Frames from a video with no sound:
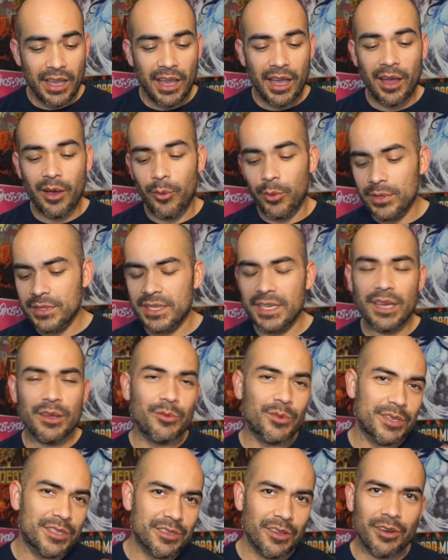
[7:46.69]
once
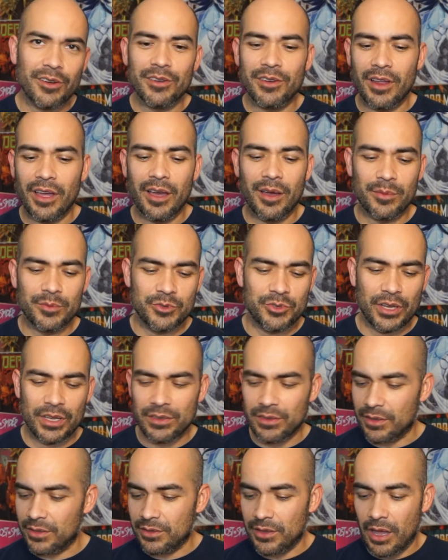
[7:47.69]
again, we start in
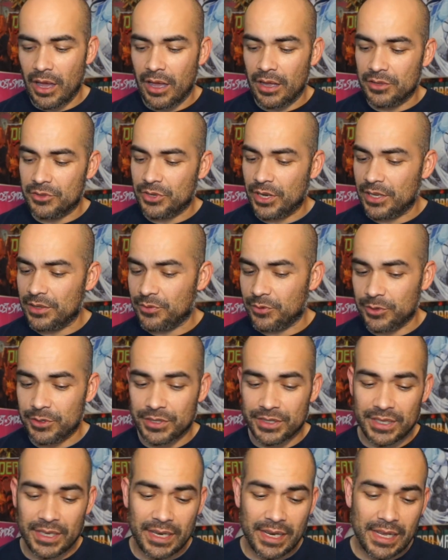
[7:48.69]
Transverse
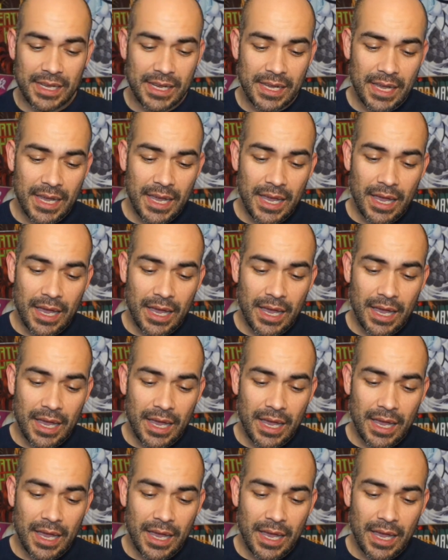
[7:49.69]
City,